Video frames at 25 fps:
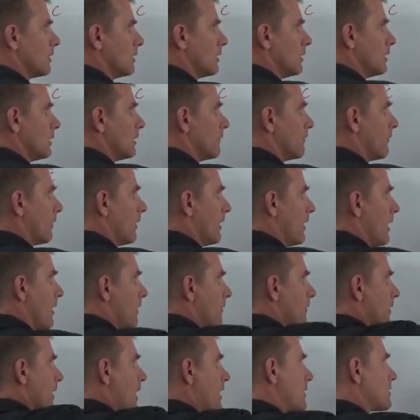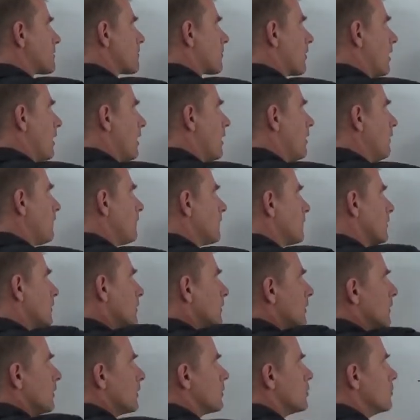If I had that graph,
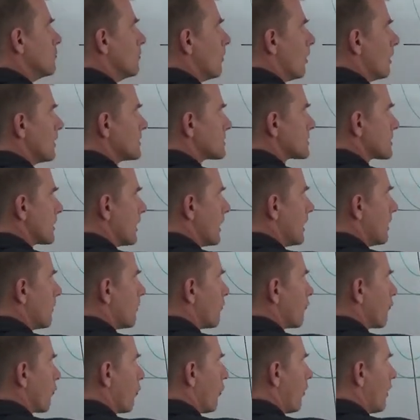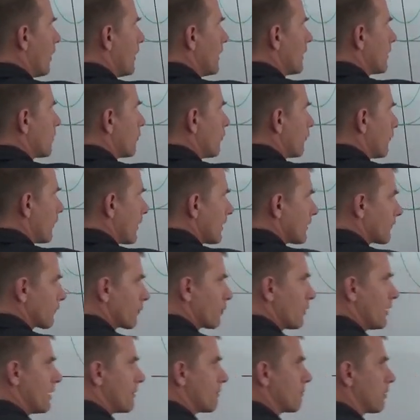you might say it was y equals x
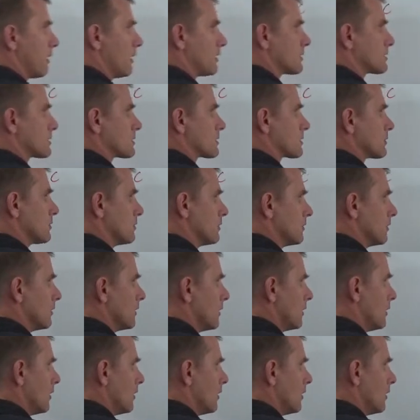squared plus 2.